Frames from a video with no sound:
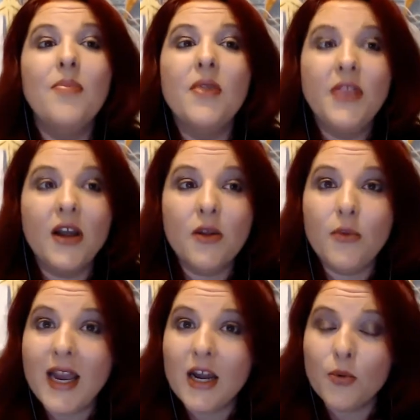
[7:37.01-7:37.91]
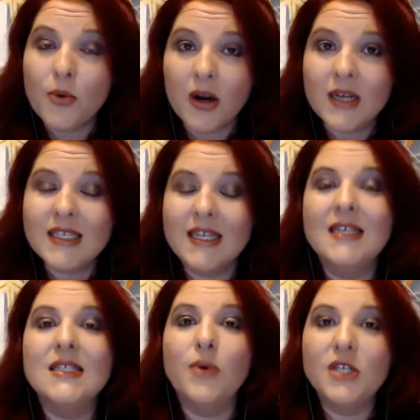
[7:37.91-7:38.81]
The way it works
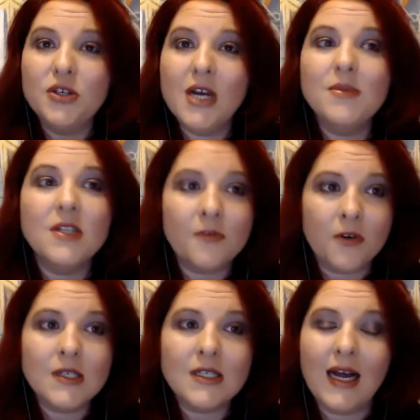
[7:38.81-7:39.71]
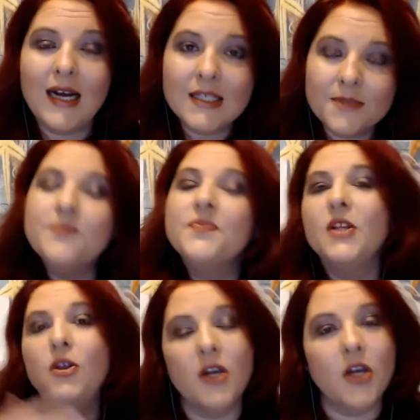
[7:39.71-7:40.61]
is once you come to the first class,
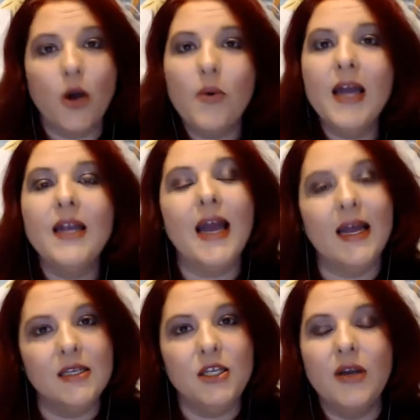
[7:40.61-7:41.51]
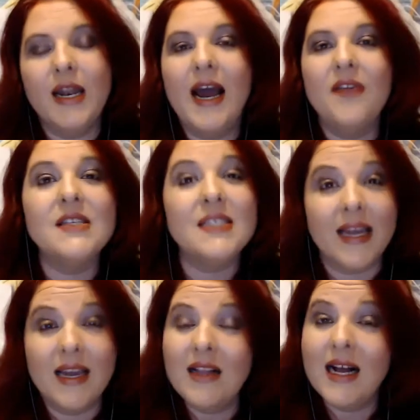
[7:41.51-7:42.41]
you can go in and you can add the
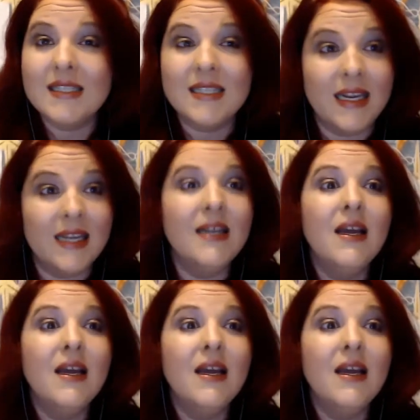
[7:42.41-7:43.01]
second class in